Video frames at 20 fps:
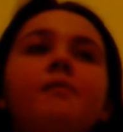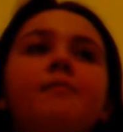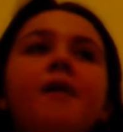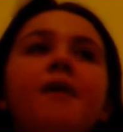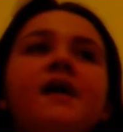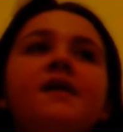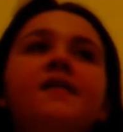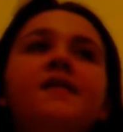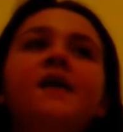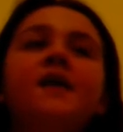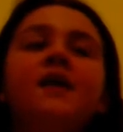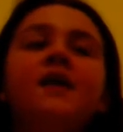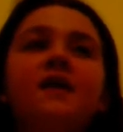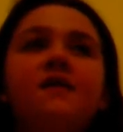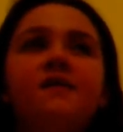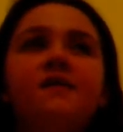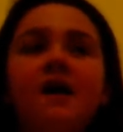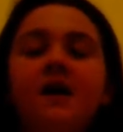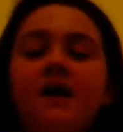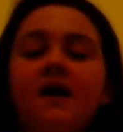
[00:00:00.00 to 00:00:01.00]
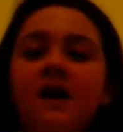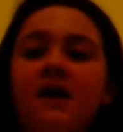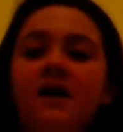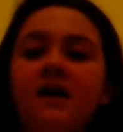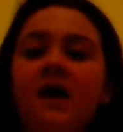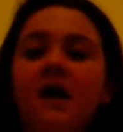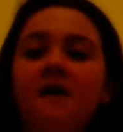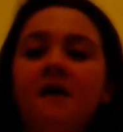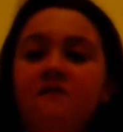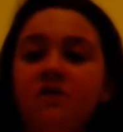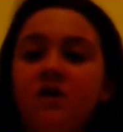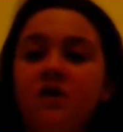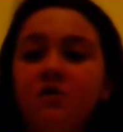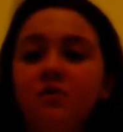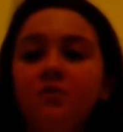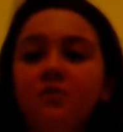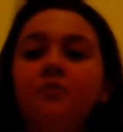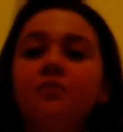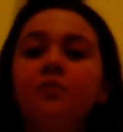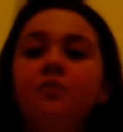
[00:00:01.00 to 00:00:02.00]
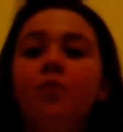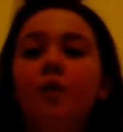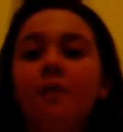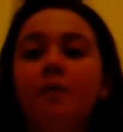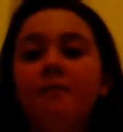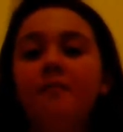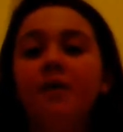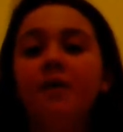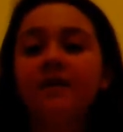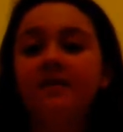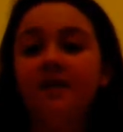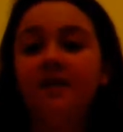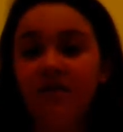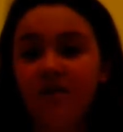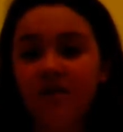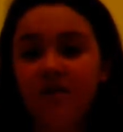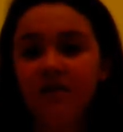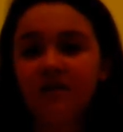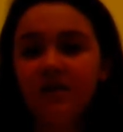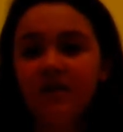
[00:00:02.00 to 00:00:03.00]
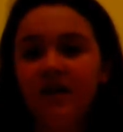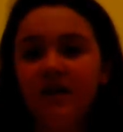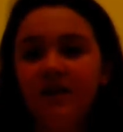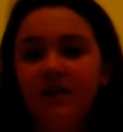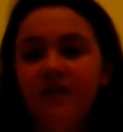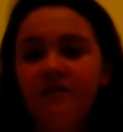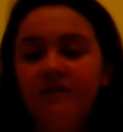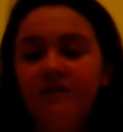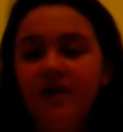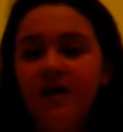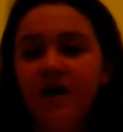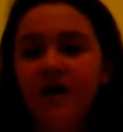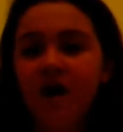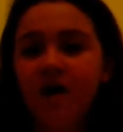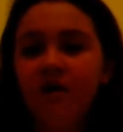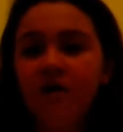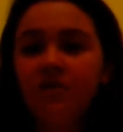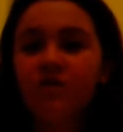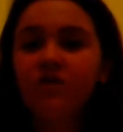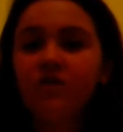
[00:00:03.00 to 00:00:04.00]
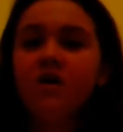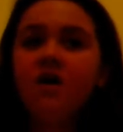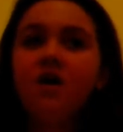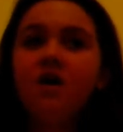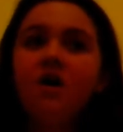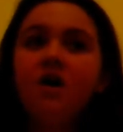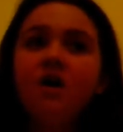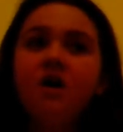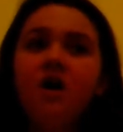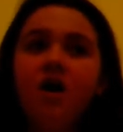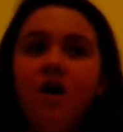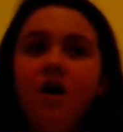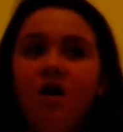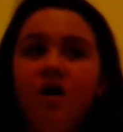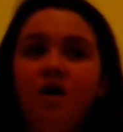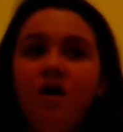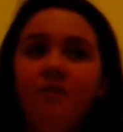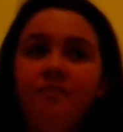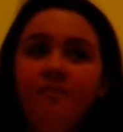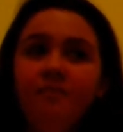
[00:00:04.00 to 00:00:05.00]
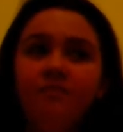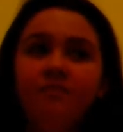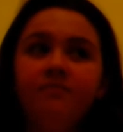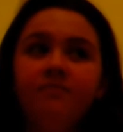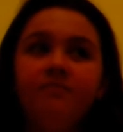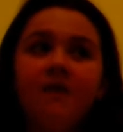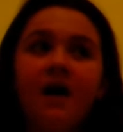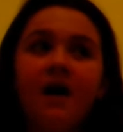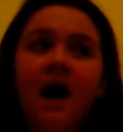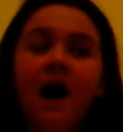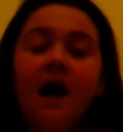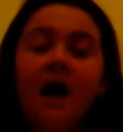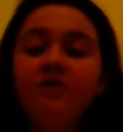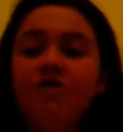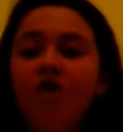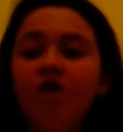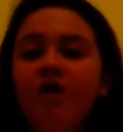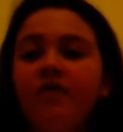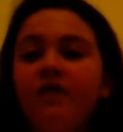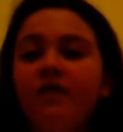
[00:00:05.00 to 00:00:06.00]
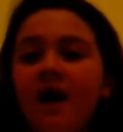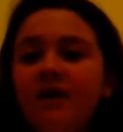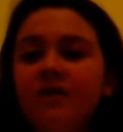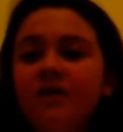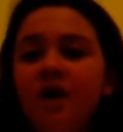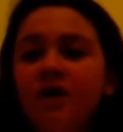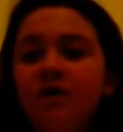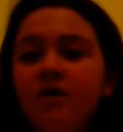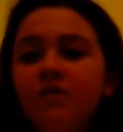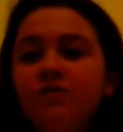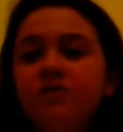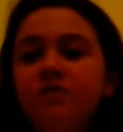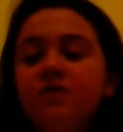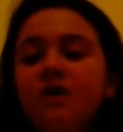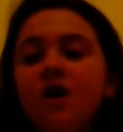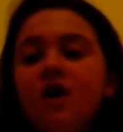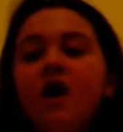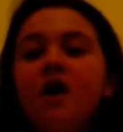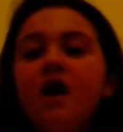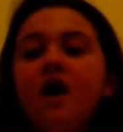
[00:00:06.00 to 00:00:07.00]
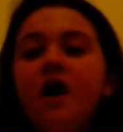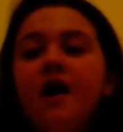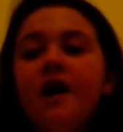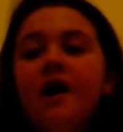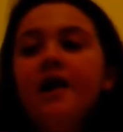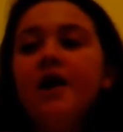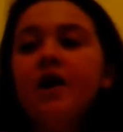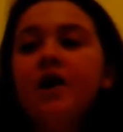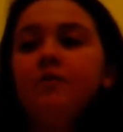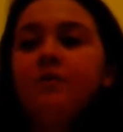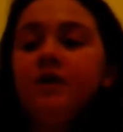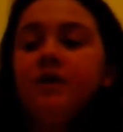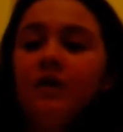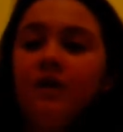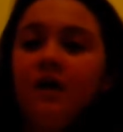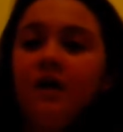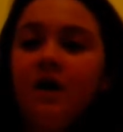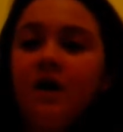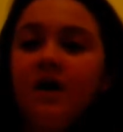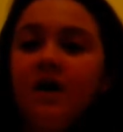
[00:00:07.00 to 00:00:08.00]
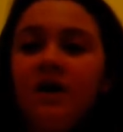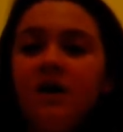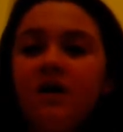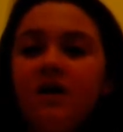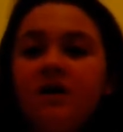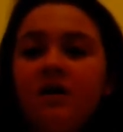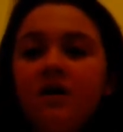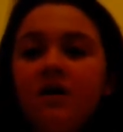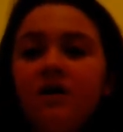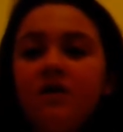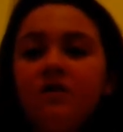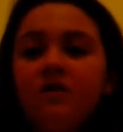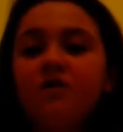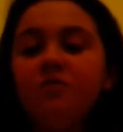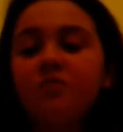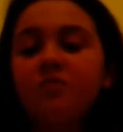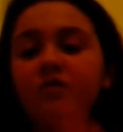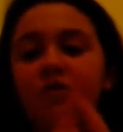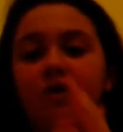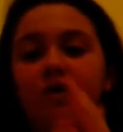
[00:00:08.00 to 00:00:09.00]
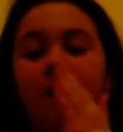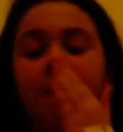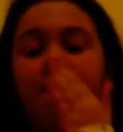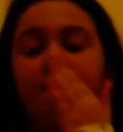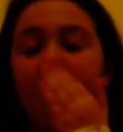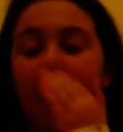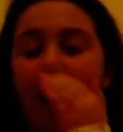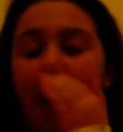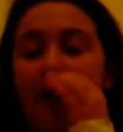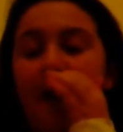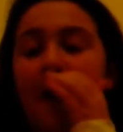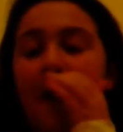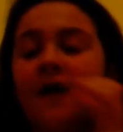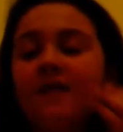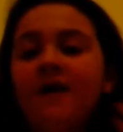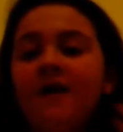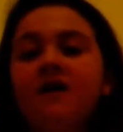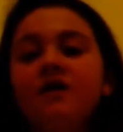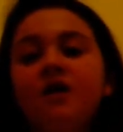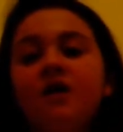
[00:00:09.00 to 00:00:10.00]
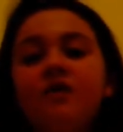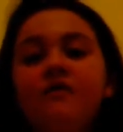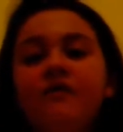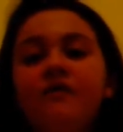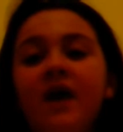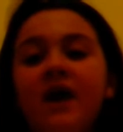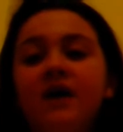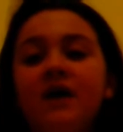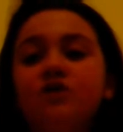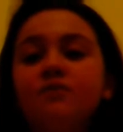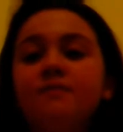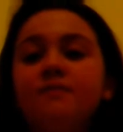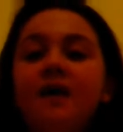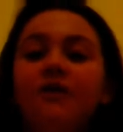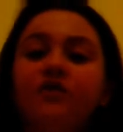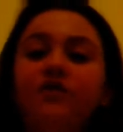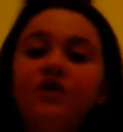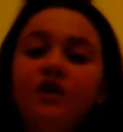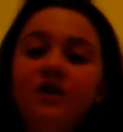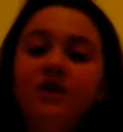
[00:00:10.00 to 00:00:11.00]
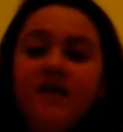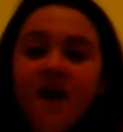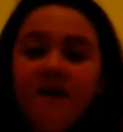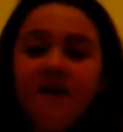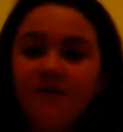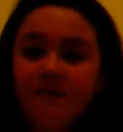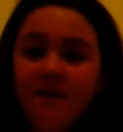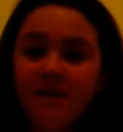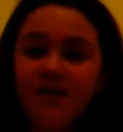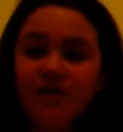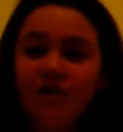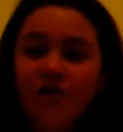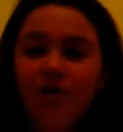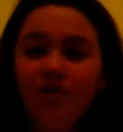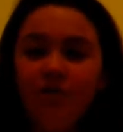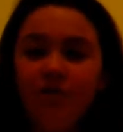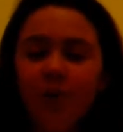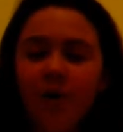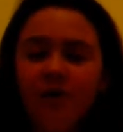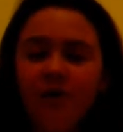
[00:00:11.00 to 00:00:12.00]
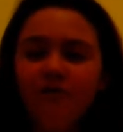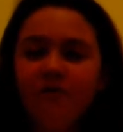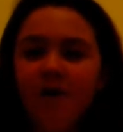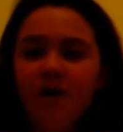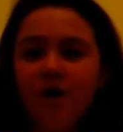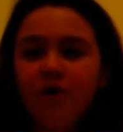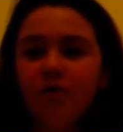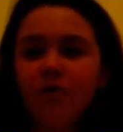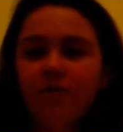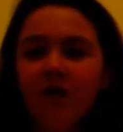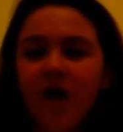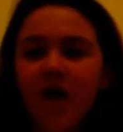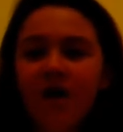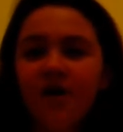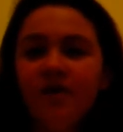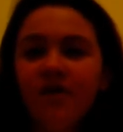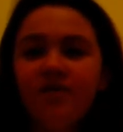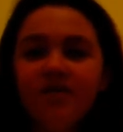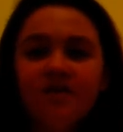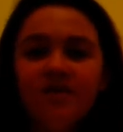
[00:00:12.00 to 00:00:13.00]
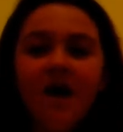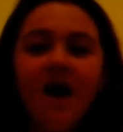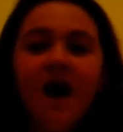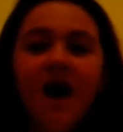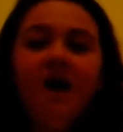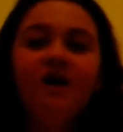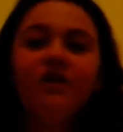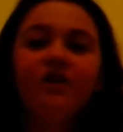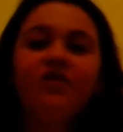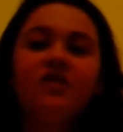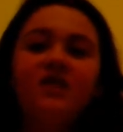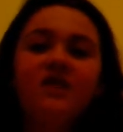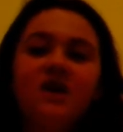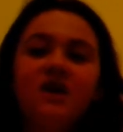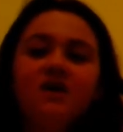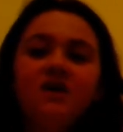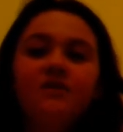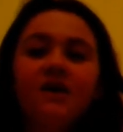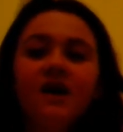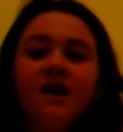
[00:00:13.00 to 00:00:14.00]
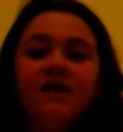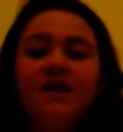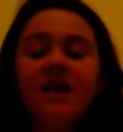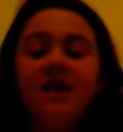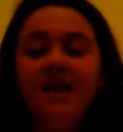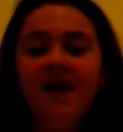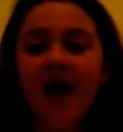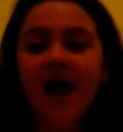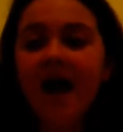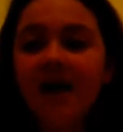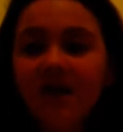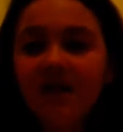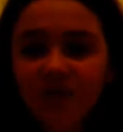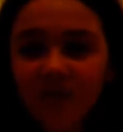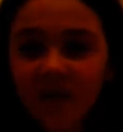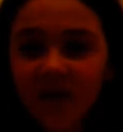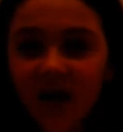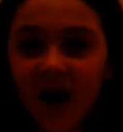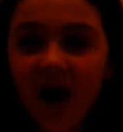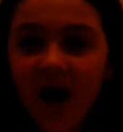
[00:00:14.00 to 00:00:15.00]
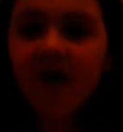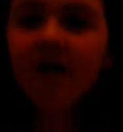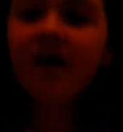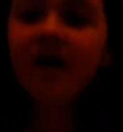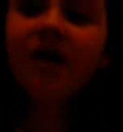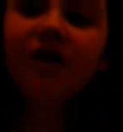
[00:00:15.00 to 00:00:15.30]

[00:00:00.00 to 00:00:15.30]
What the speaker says: basically saying if you want my sister still in the videos. And on that note, I hope you like, subscribe, and hit that notification bell so you never miss another one of my uploads. I'll see you in the next video.